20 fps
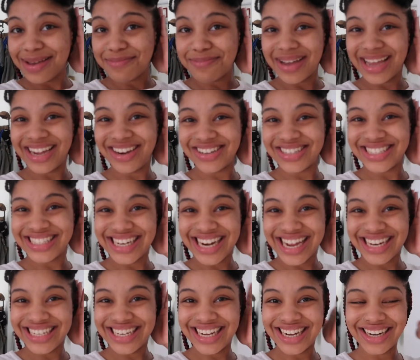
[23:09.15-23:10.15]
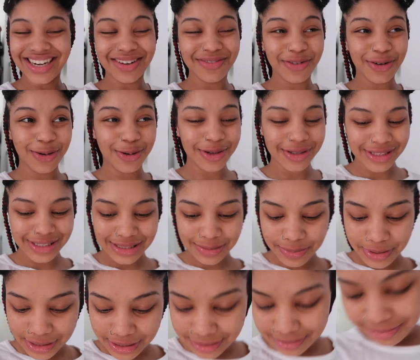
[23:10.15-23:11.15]
My hair is not done, of course,
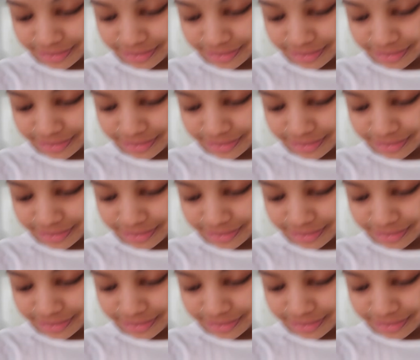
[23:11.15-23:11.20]
but